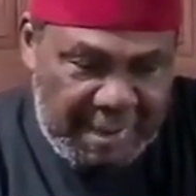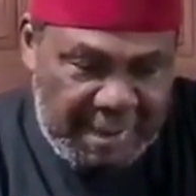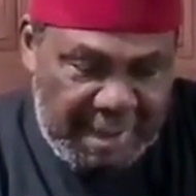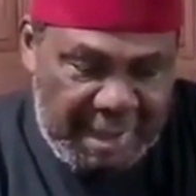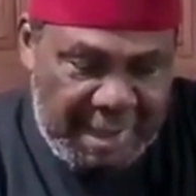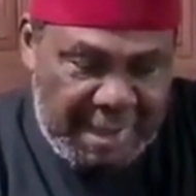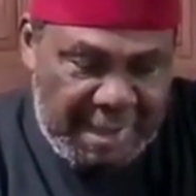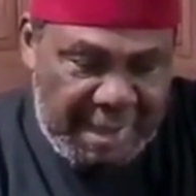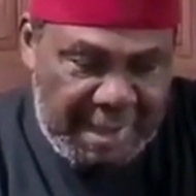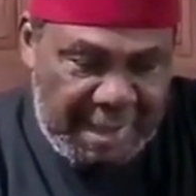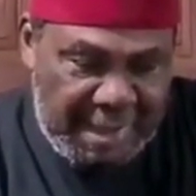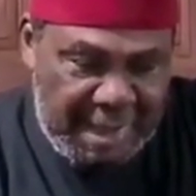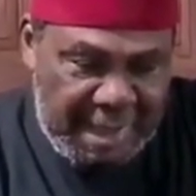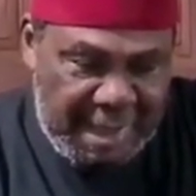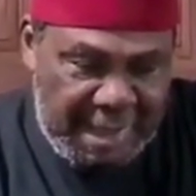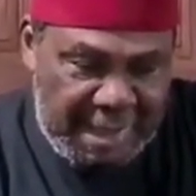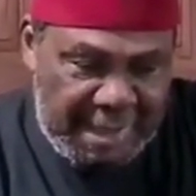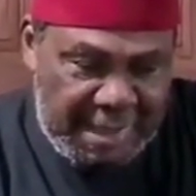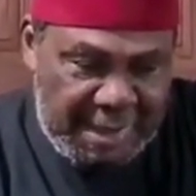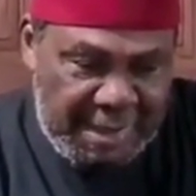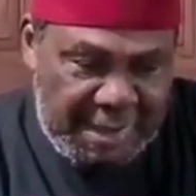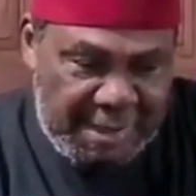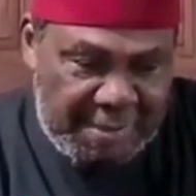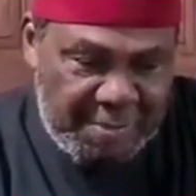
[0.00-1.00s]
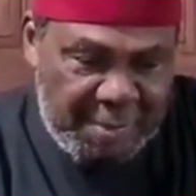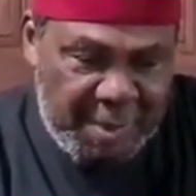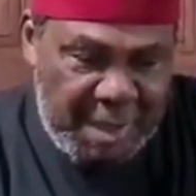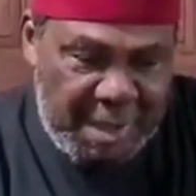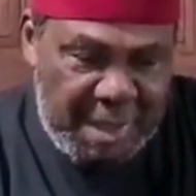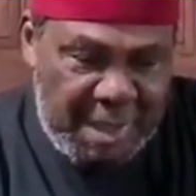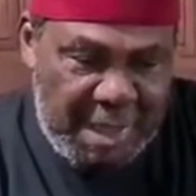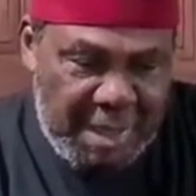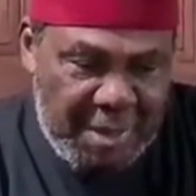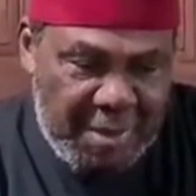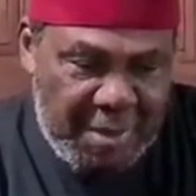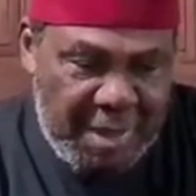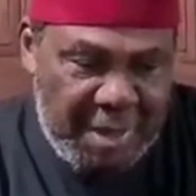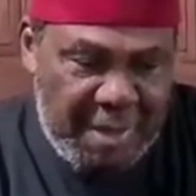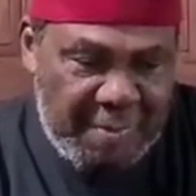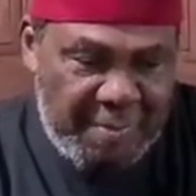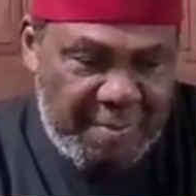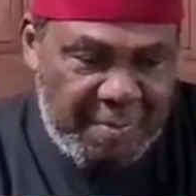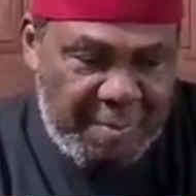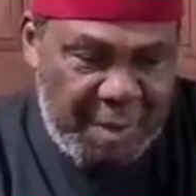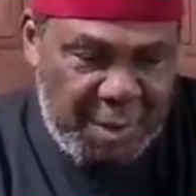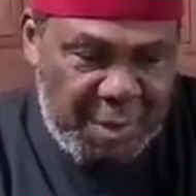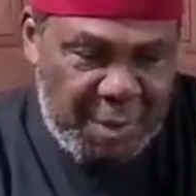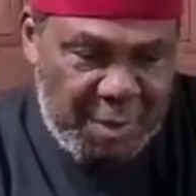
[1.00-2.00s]
Since it has been your
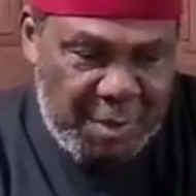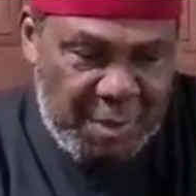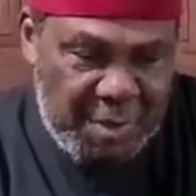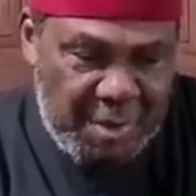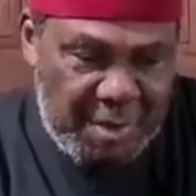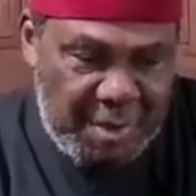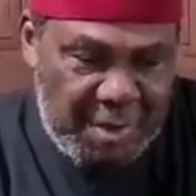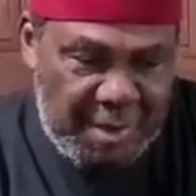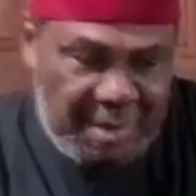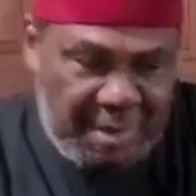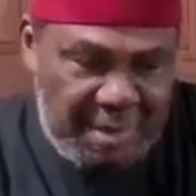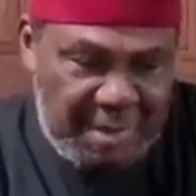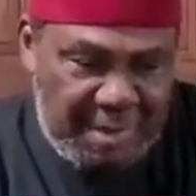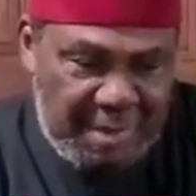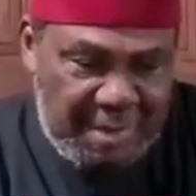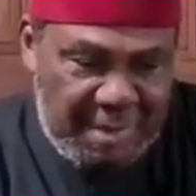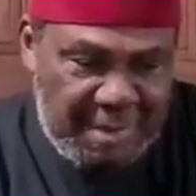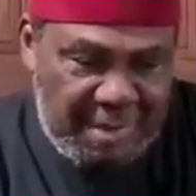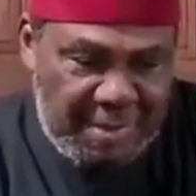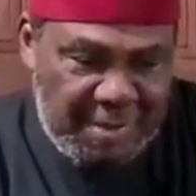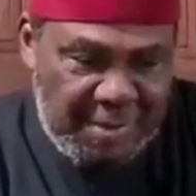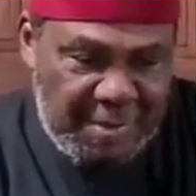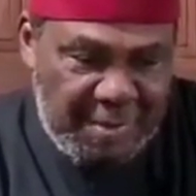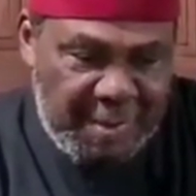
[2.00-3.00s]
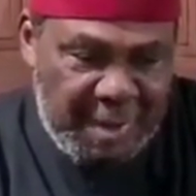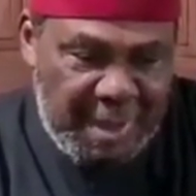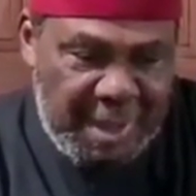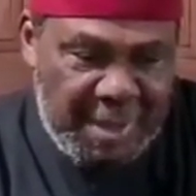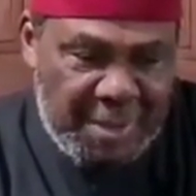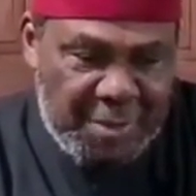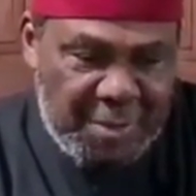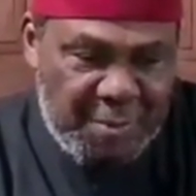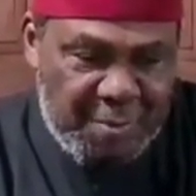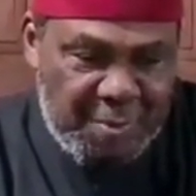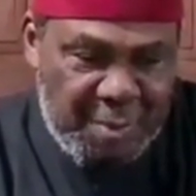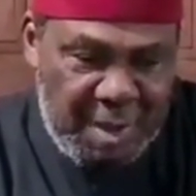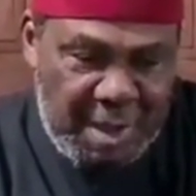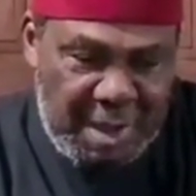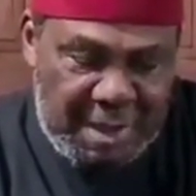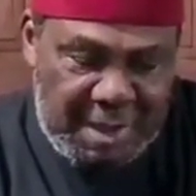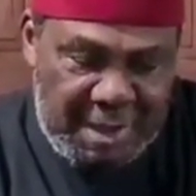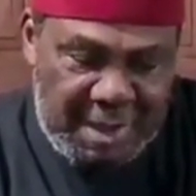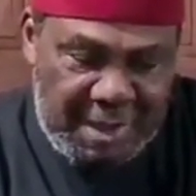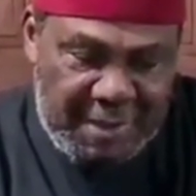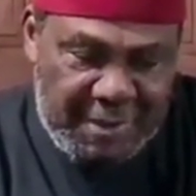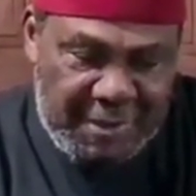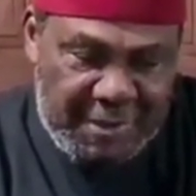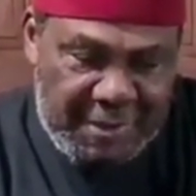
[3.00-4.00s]
ambition to be into
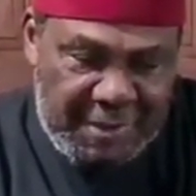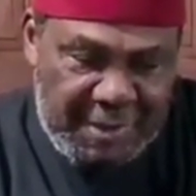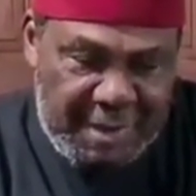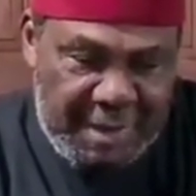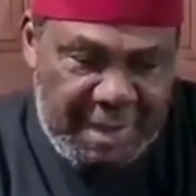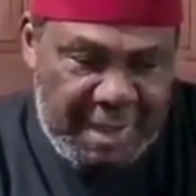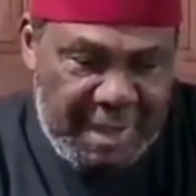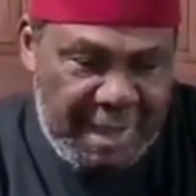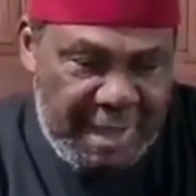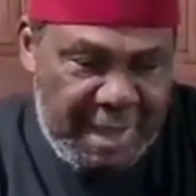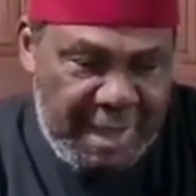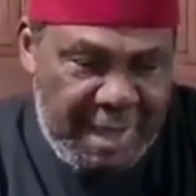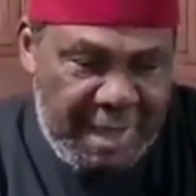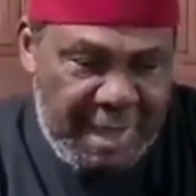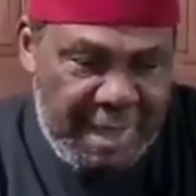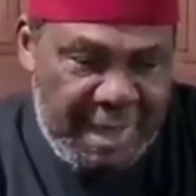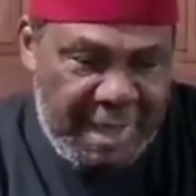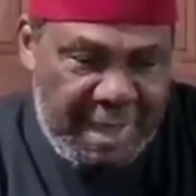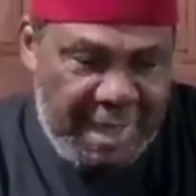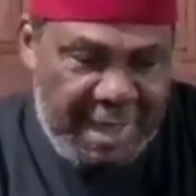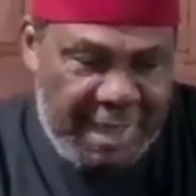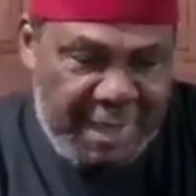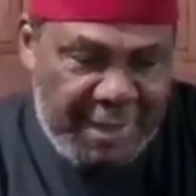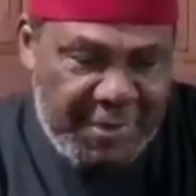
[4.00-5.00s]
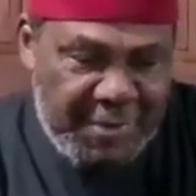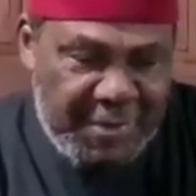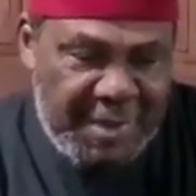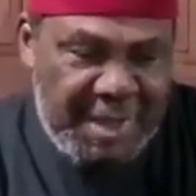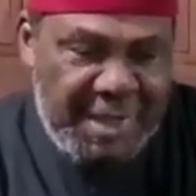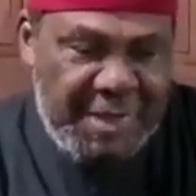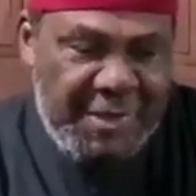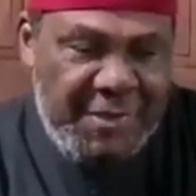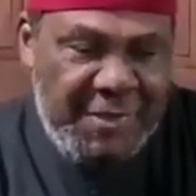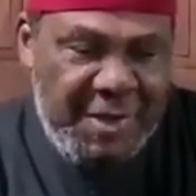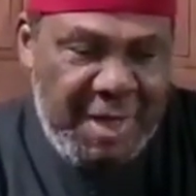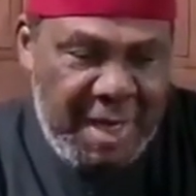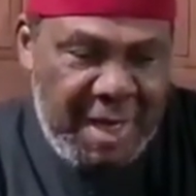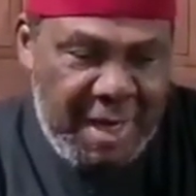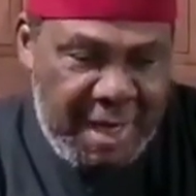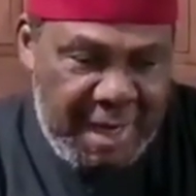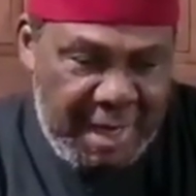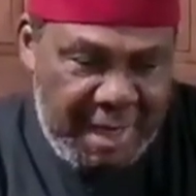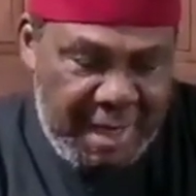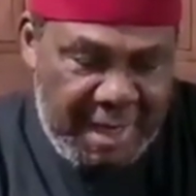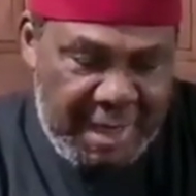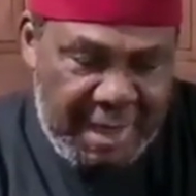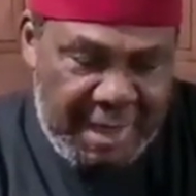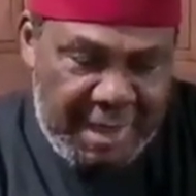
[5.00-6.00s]
politics and you
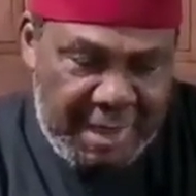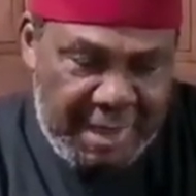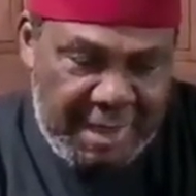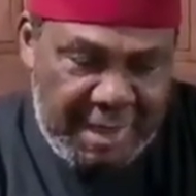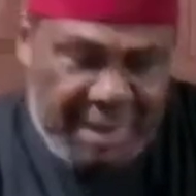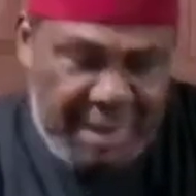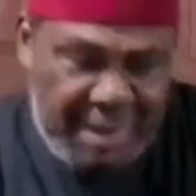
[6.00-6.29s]
desire